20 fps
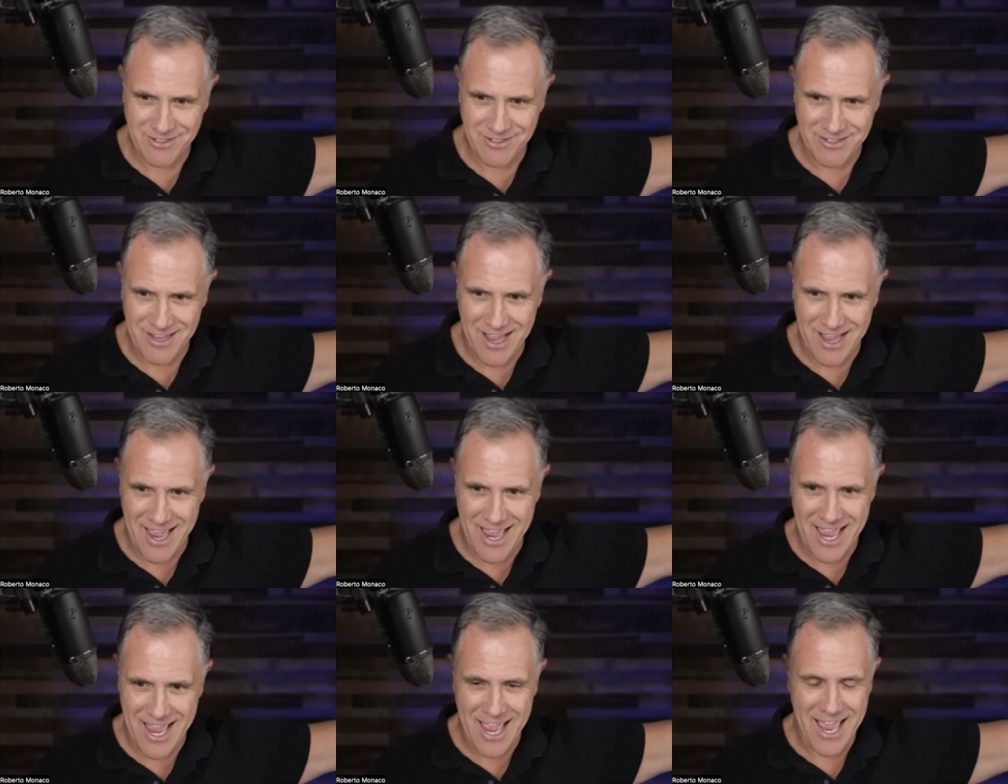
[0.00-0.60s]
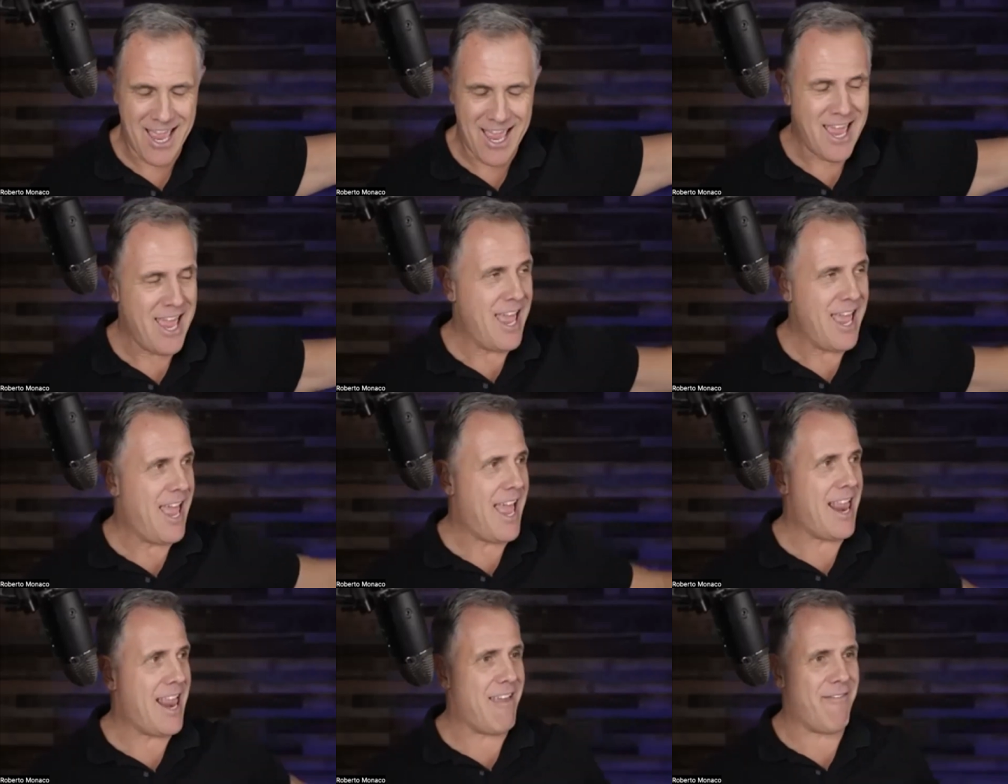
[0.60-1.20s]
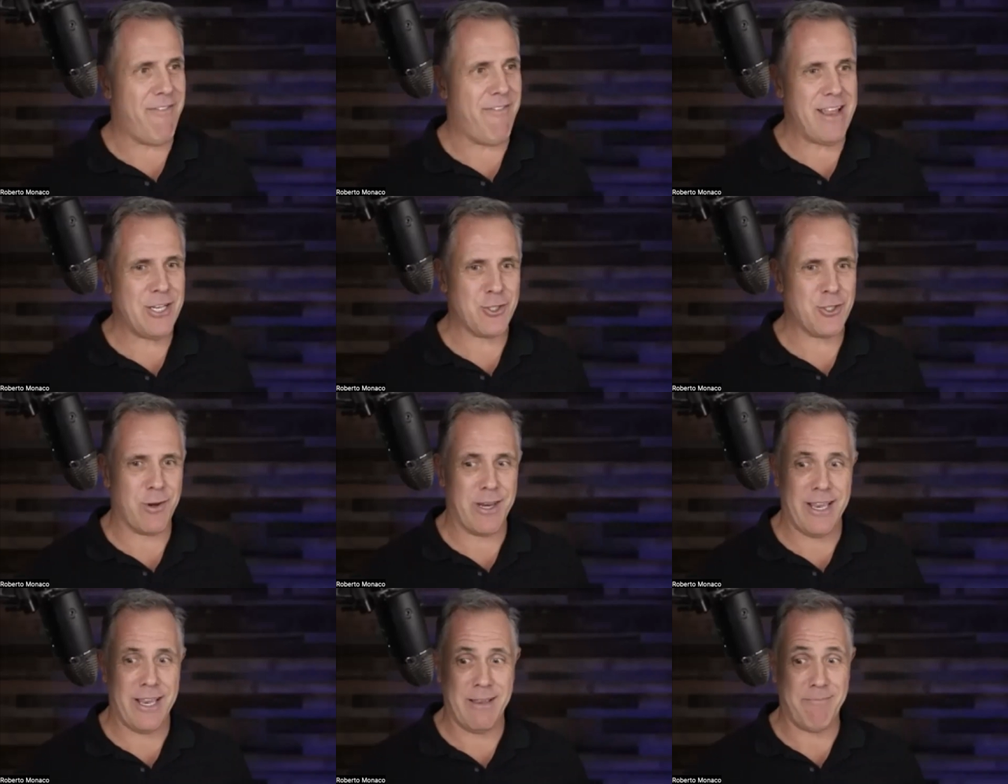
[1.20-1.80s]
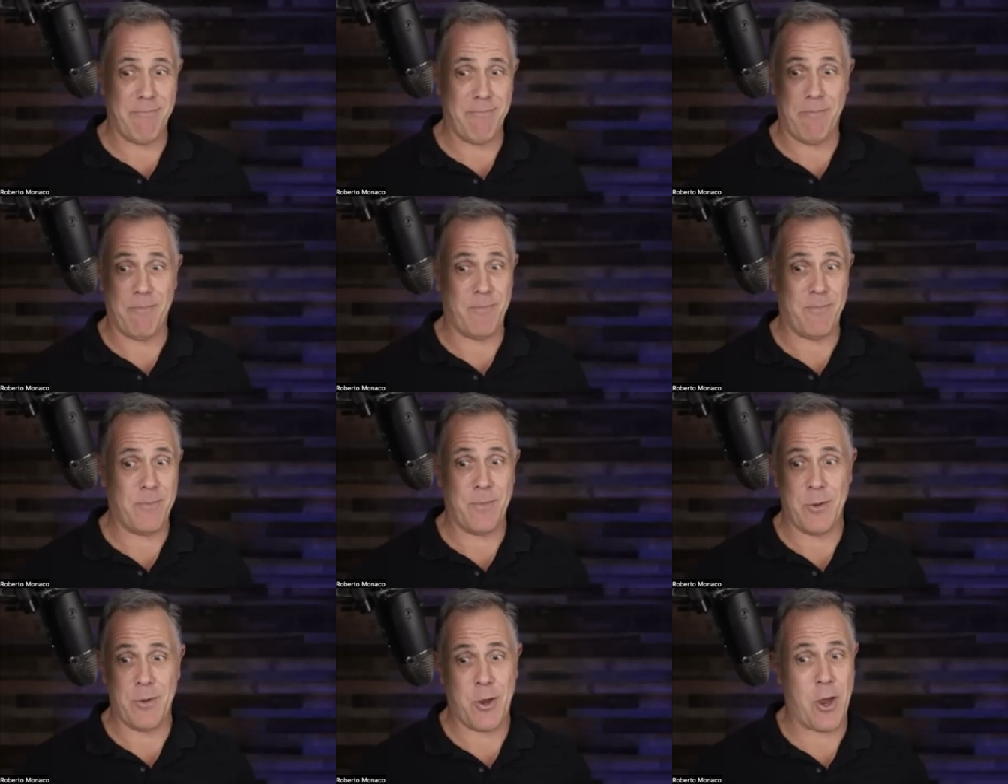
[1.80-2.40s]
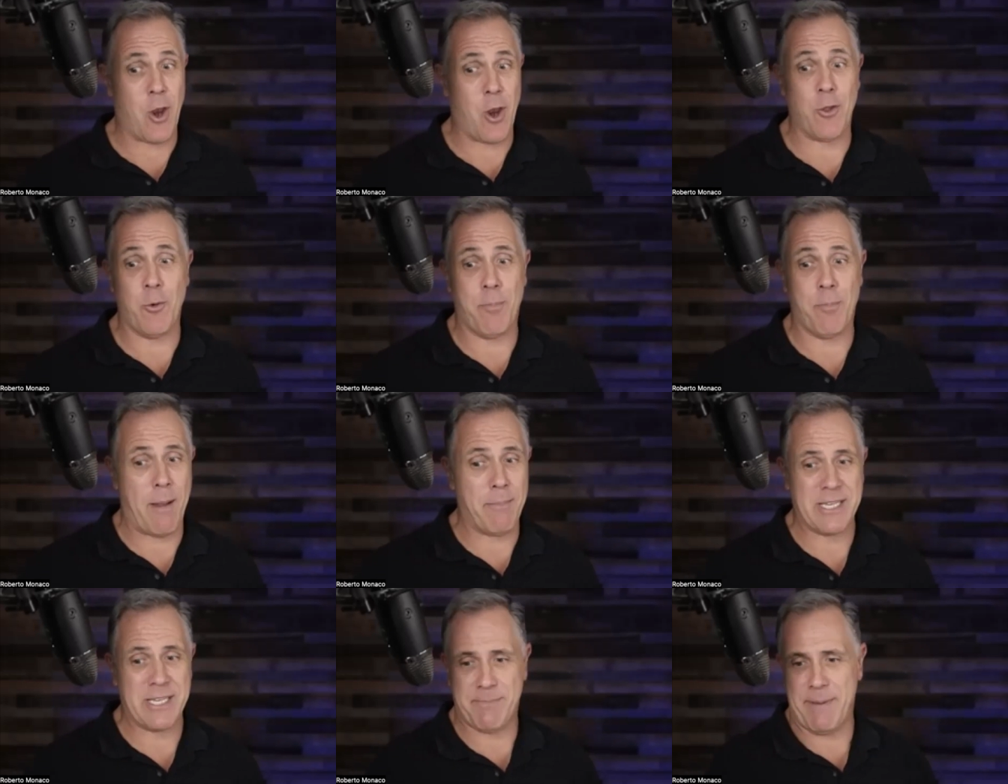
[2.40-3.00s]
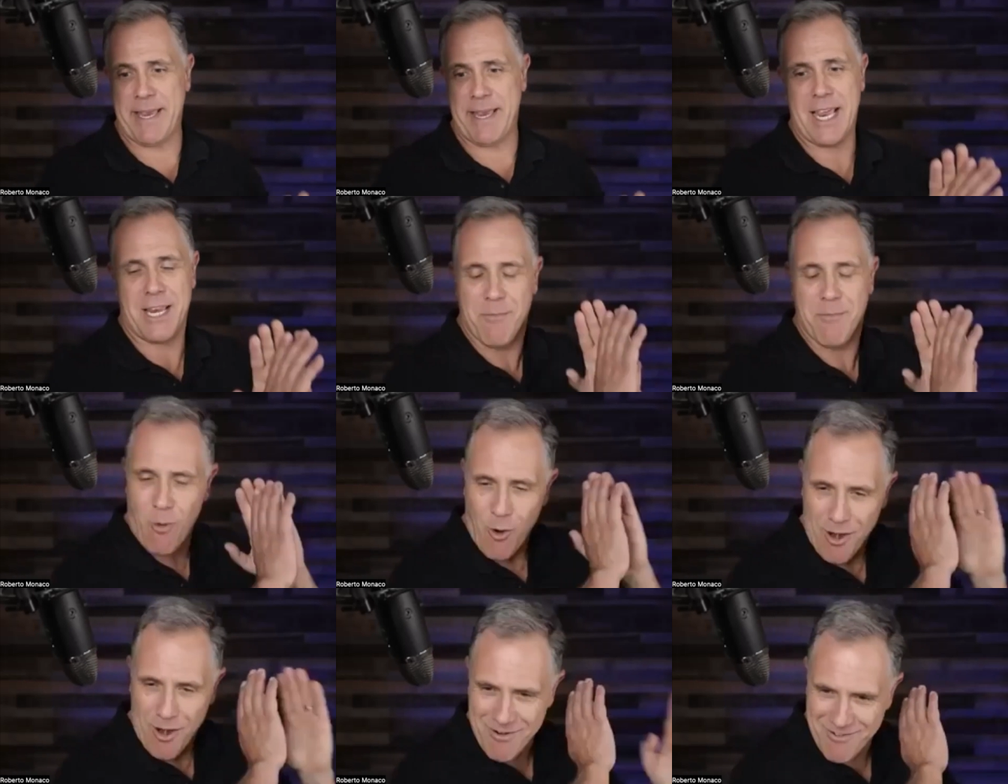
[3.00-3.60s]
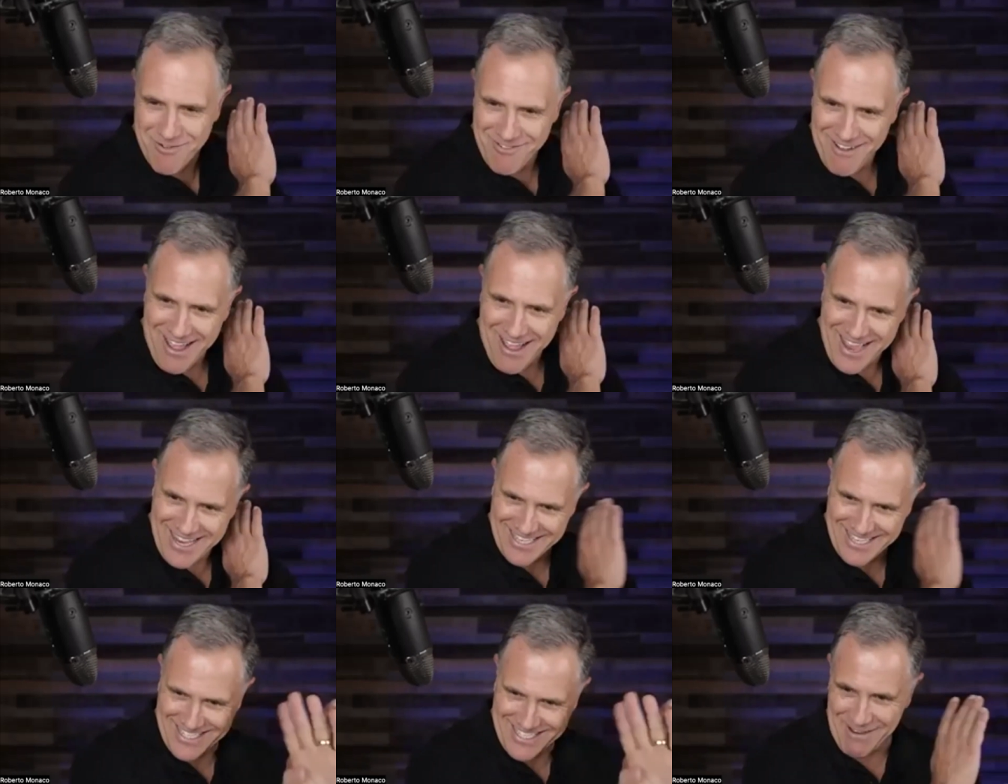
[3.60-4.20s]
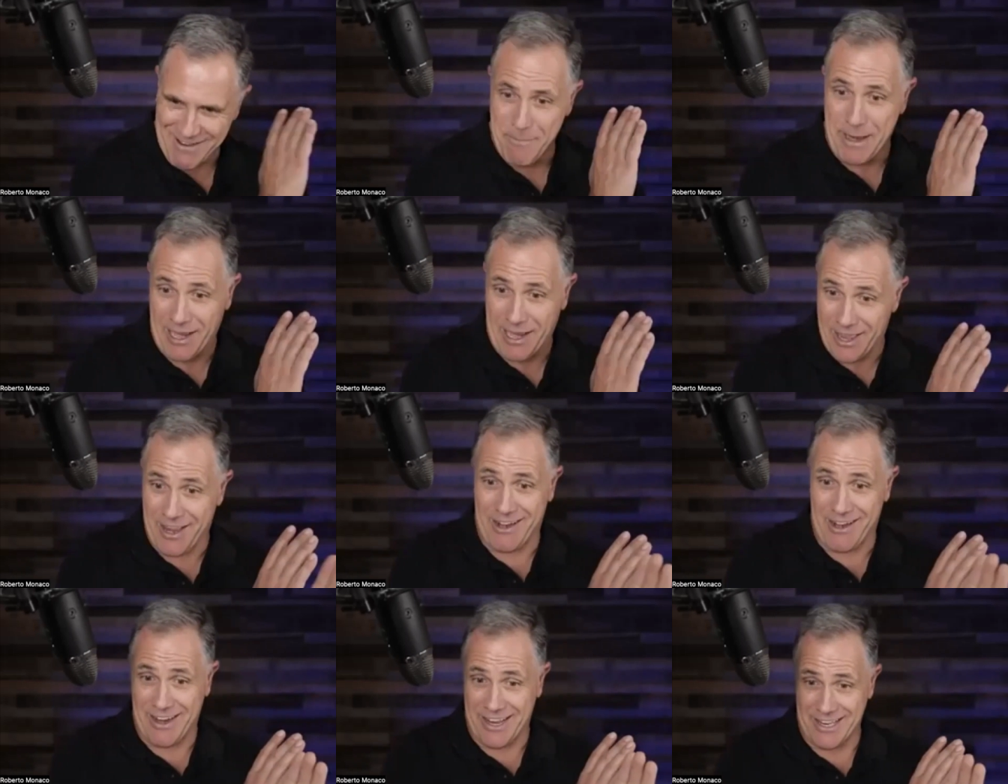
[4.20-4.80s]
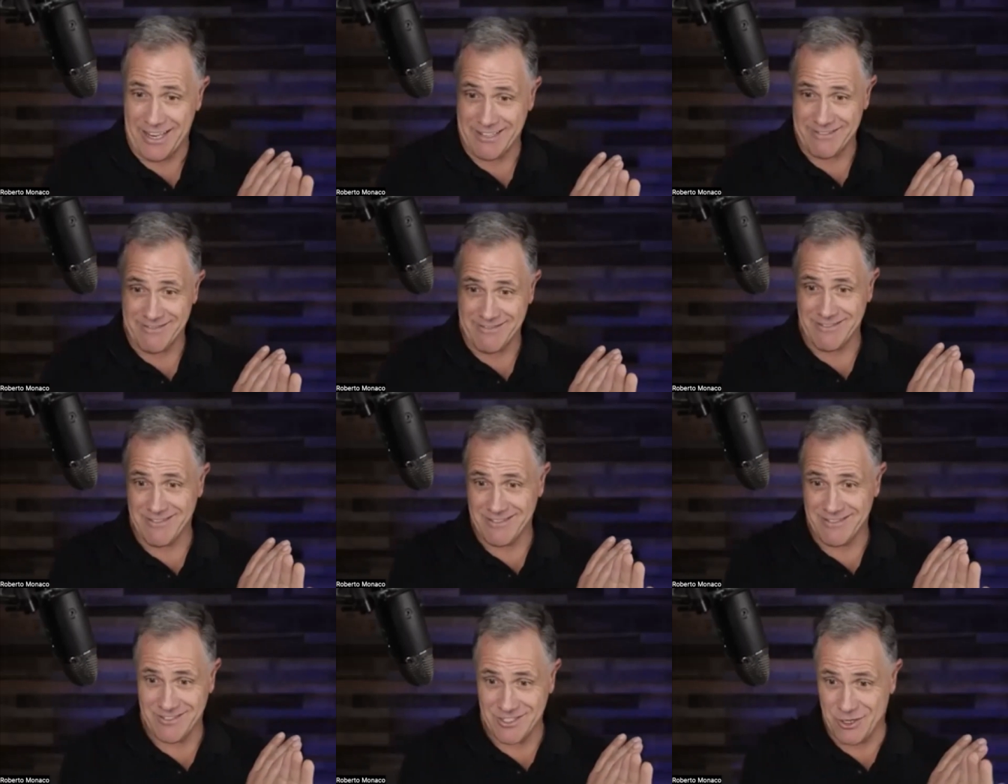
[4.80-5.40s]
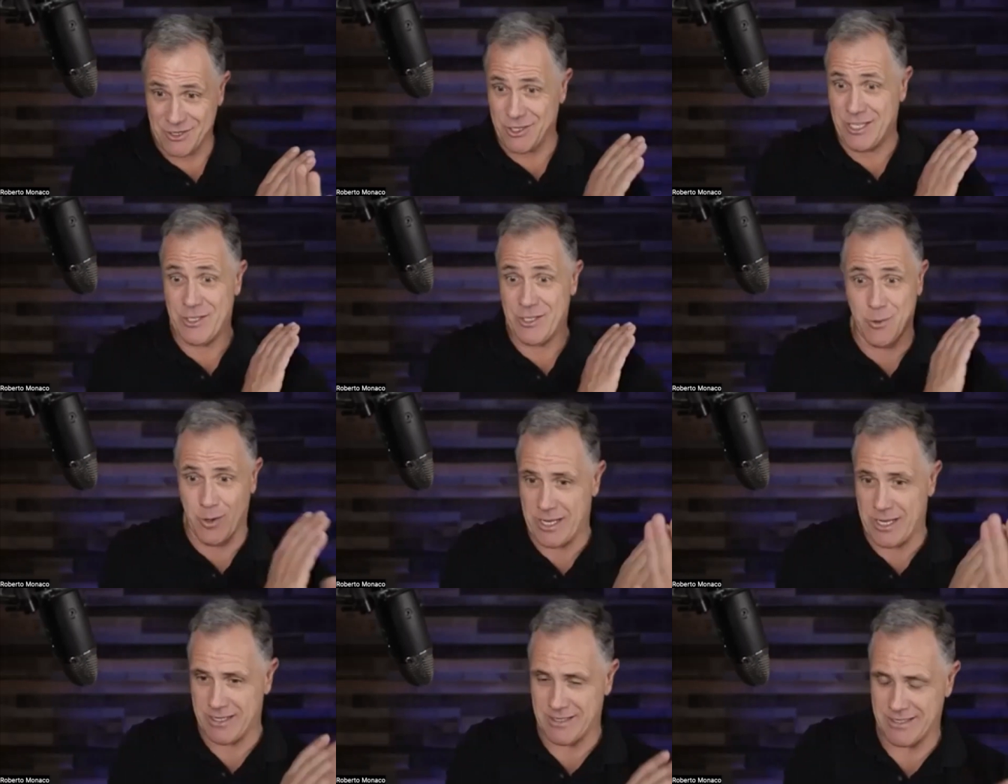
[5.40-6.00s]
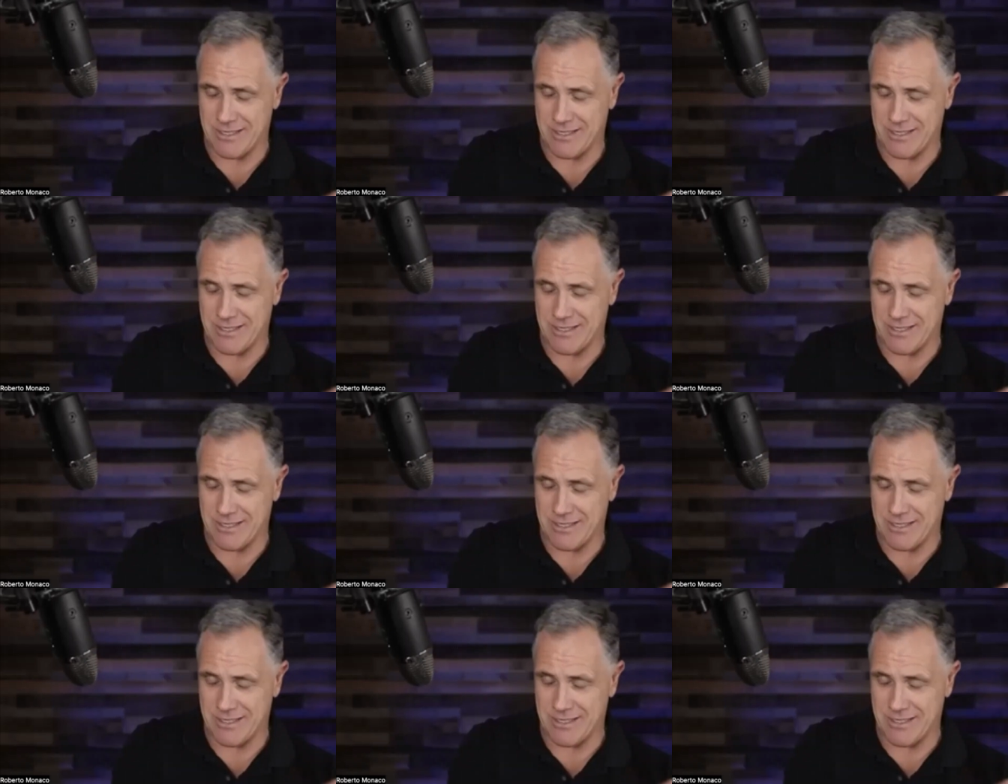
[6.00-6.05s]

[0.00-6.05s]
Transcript: right mm-hmm. and eventually you cannot do public speaking anymore right i mean literally yes couldn't do it